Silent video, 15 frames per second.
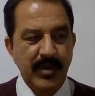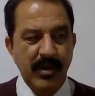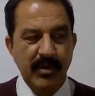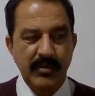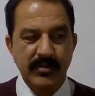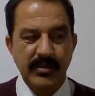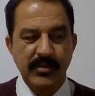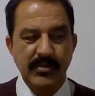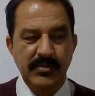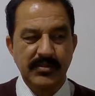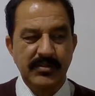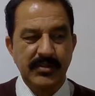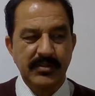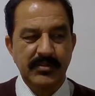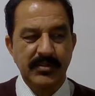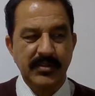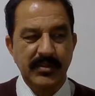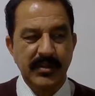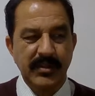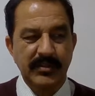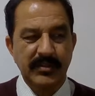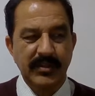harder
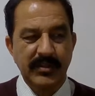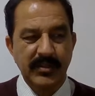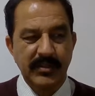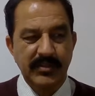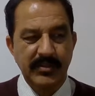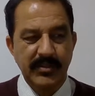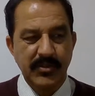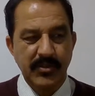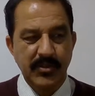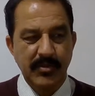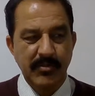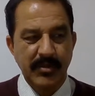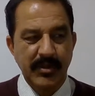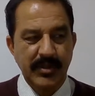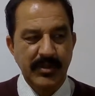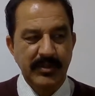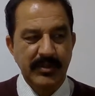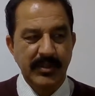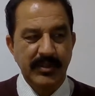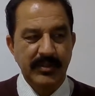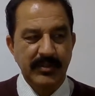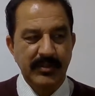construction and the greater durability
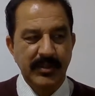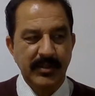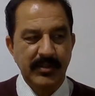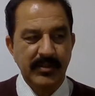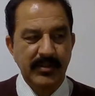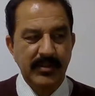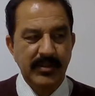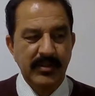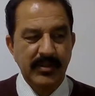than the